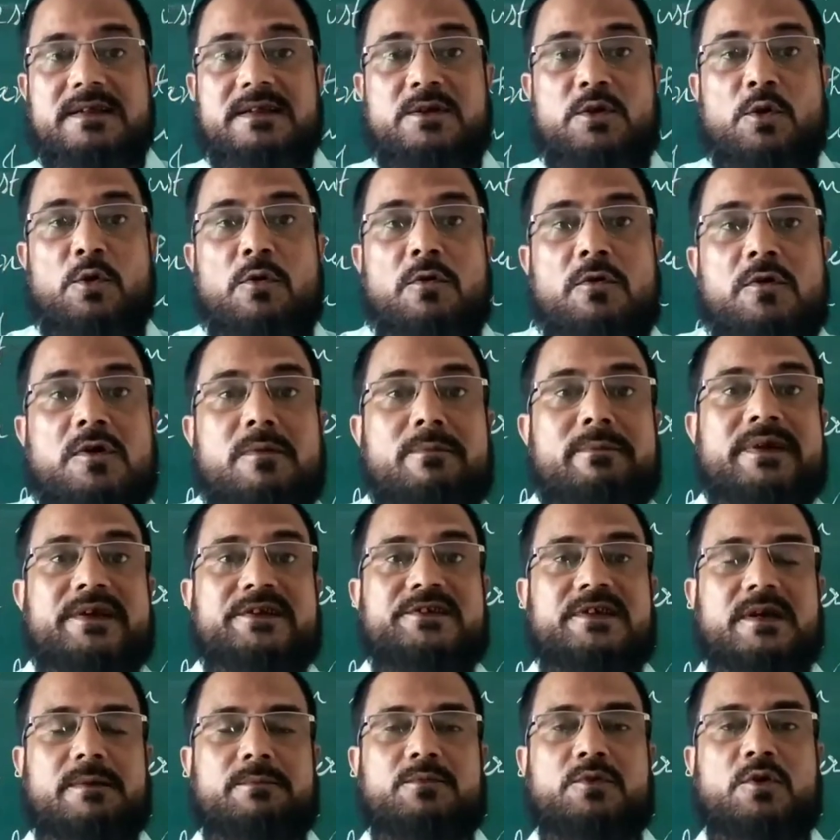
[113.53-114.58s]
Don't
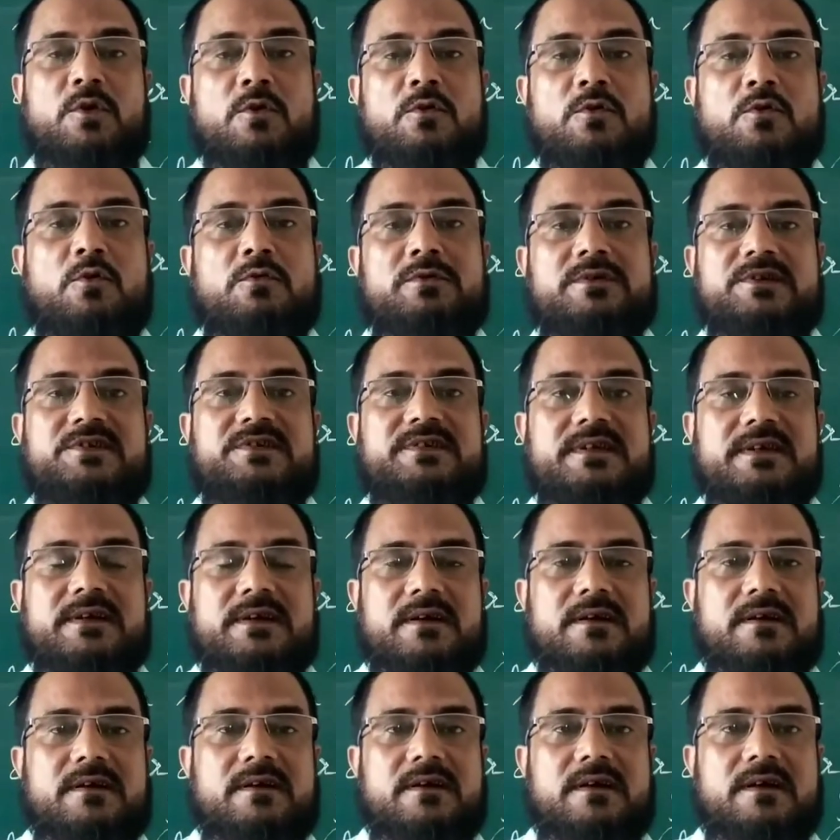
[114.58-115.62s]
mix up. Don't do this
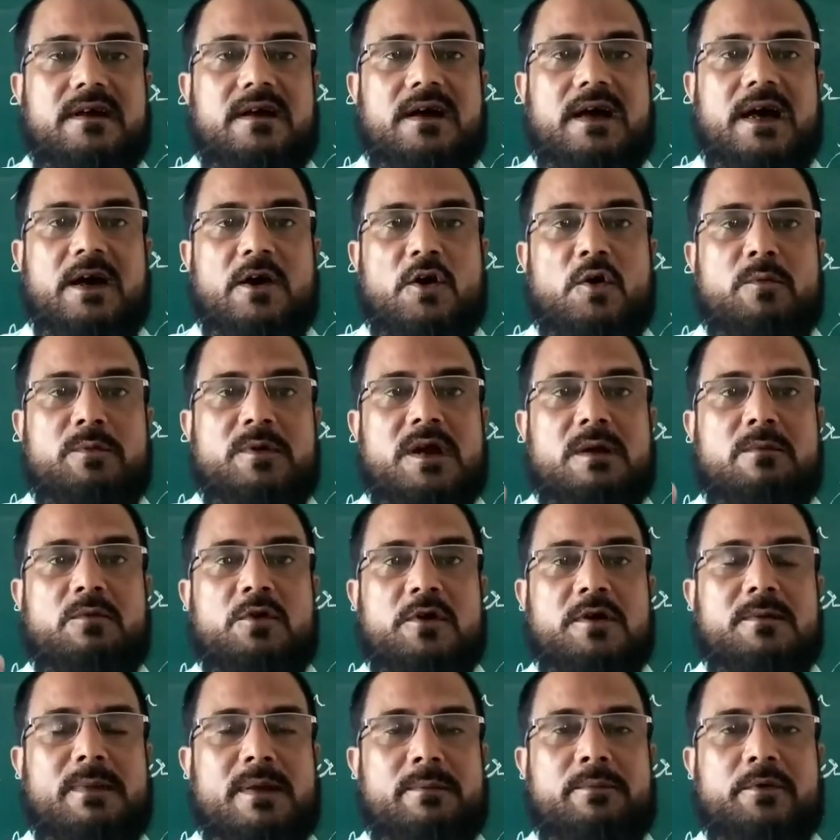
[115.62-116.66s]
thing. I hope you have
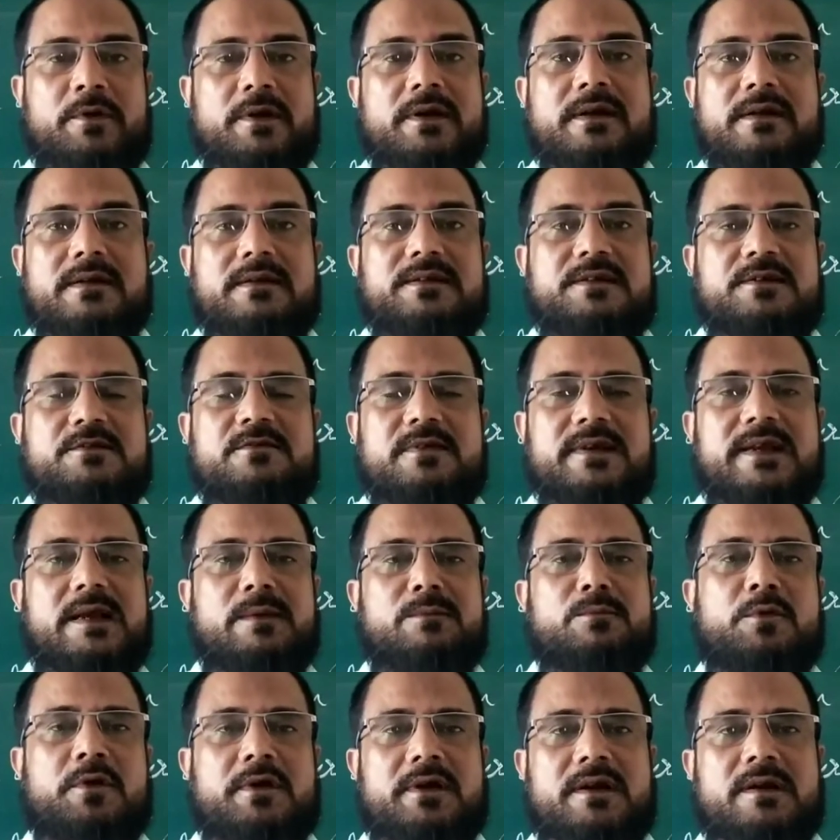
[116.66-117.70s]
got my point. This is very
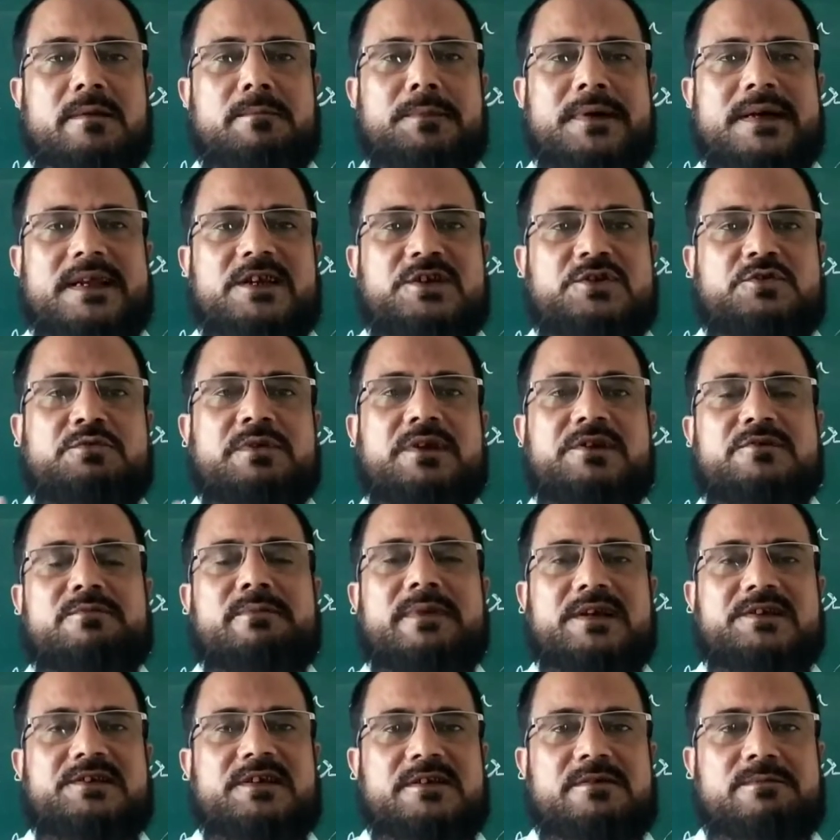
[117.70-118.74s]
important. Many students
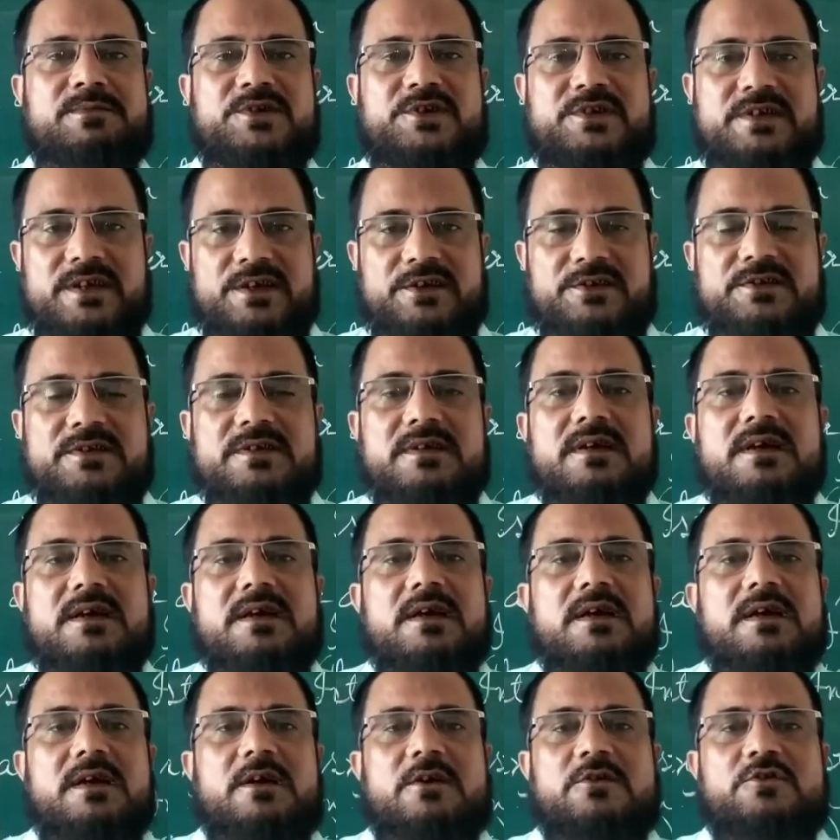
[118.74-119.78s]
make such mistakes.
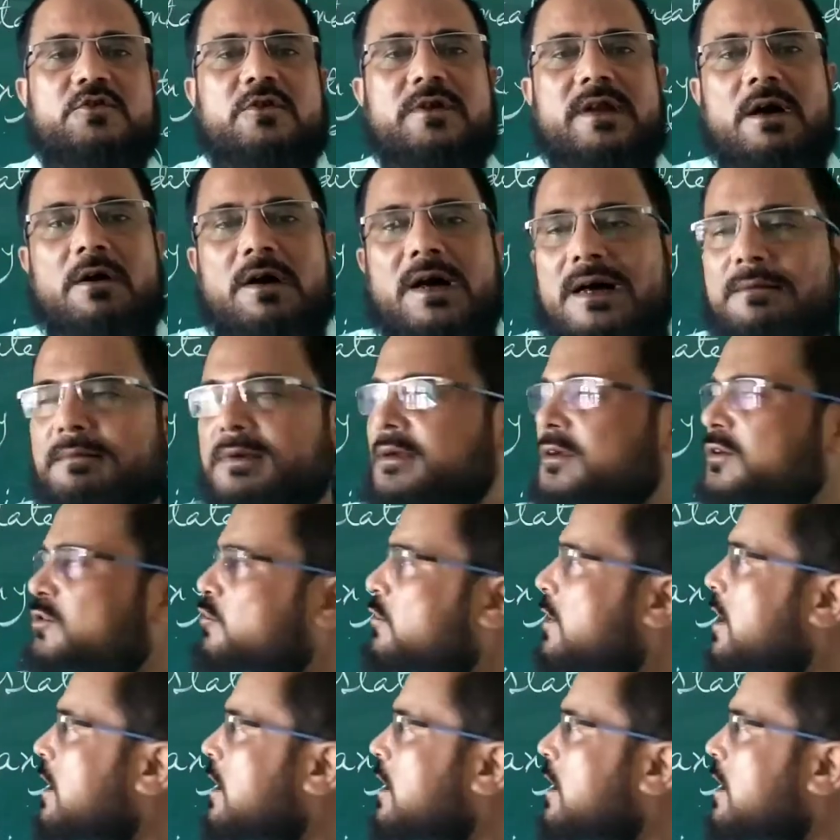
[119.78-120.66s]
So now coming to